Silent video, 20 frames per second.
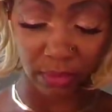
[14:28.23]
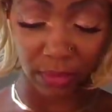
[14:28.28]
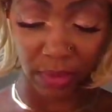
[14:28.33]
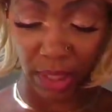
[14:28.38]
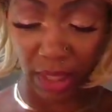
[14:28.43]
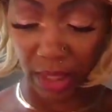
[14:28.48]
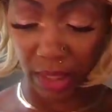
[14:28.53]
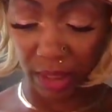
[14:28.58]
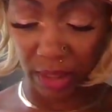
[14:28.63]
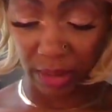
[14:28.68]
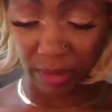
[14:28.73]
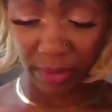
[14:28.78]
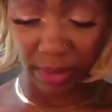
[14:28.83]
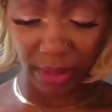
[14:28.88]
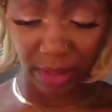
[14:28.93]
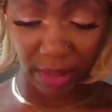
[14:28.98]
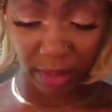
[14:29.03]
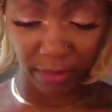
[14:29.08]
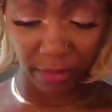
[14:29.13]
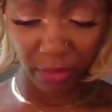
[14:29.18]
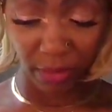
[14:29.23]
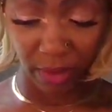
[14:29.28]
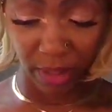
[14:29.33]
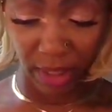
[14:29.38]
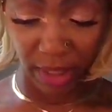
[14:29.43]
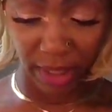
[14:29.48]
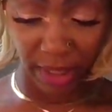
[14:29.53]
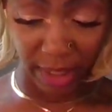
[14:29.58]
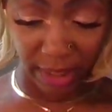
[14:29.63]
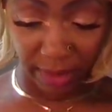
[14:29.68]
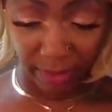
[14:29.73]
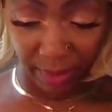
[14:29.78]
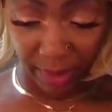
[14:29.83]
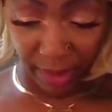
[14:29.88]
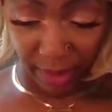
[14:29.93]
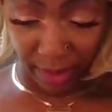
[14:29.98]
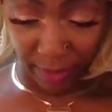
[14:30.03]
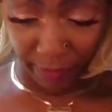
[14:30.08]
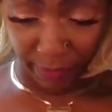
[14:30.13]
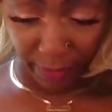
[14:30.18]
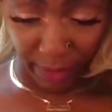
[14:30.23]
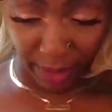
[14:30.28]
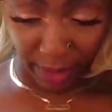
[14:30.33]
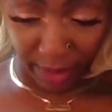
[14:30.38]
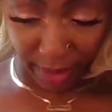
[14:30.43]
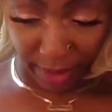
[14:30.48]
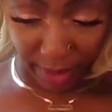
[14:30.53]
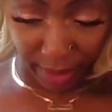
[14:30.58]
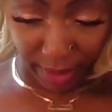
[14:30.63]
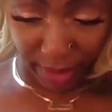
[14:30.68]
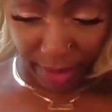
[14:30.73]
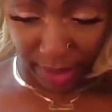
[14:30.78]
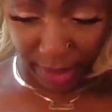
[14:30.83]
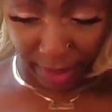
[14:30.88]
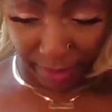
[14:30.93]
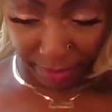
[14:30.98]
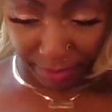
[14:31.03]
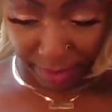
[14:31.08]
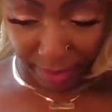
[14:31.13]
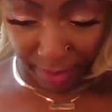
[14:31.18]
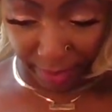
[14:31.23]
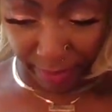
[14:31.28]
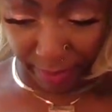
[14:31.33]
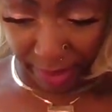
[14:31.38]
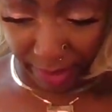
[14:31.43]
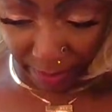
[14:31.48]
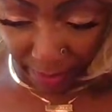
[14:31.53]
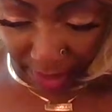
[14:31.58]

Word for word: That could be some sort of lesbian or birds or something. Every time